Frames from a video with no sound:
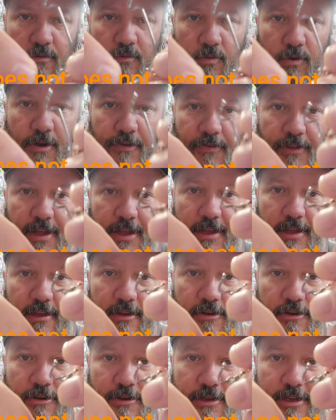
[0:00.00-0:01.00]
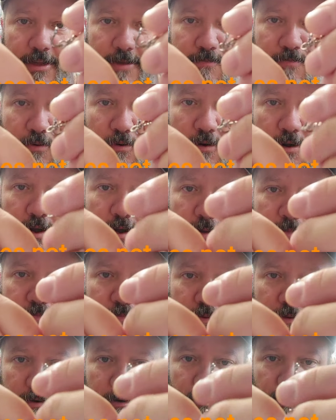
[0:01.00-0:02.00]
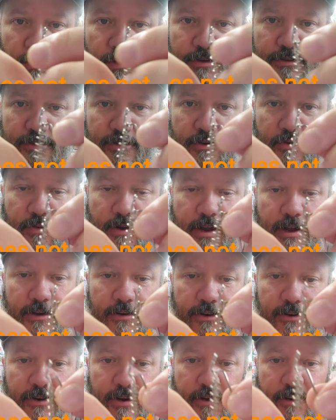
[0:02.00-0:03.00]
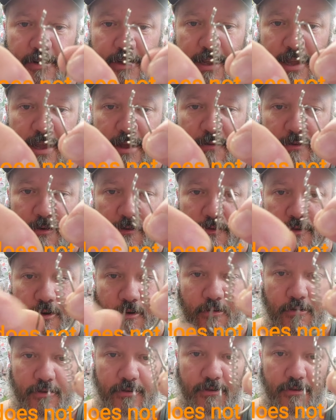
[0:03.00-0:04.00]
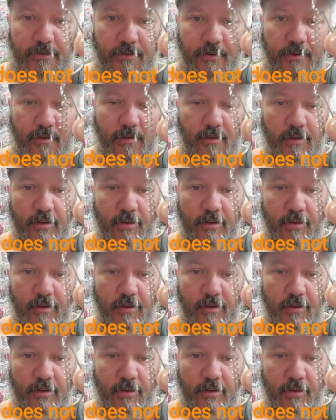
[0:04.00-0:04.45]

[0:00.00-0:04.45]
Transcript: Run that hook keeper up and twist it around and there you have it folks.